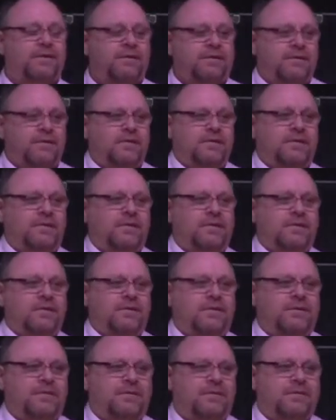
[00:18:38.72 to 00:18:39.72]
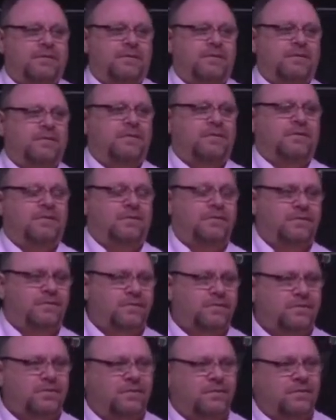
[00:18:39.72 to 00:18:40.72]

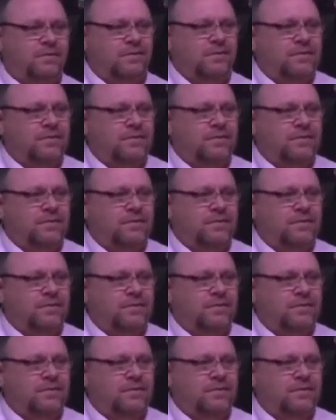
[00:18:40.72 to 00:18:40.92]
Nobody speaks.